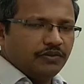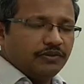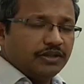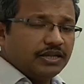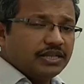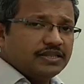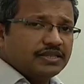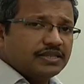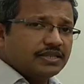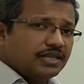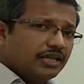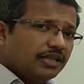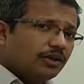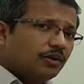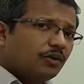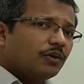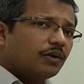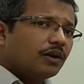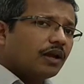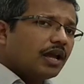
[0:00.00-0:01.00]
You can say
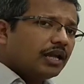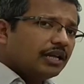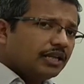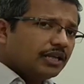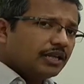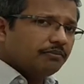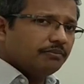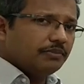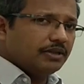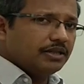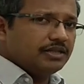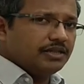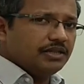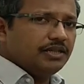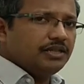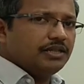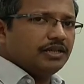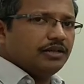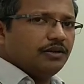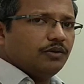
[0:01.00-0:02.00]
the organic
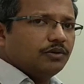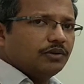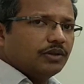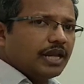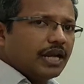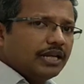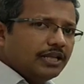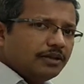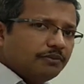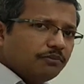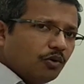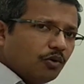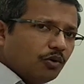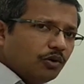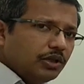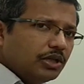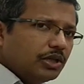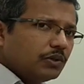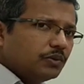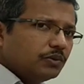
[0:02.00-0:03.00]
material, organic
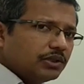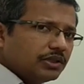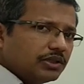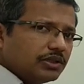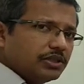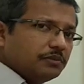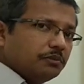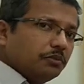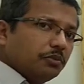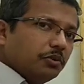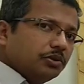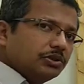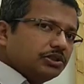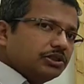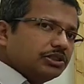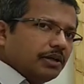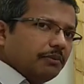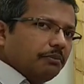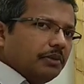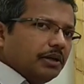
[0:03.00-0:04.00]
molecule that are
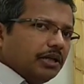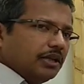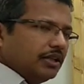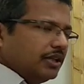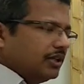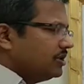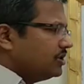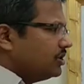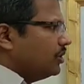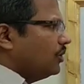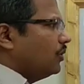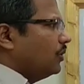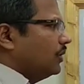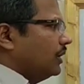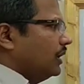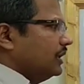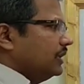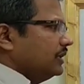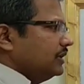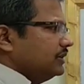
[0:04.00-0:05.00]
most abundant
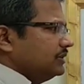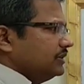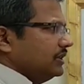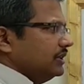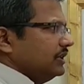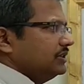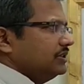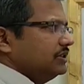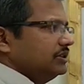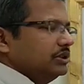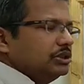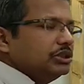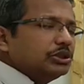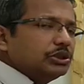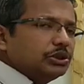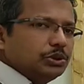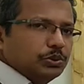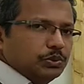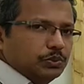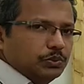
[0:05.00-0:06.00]
on earth is
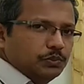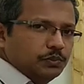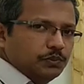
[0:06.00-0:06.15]
these two.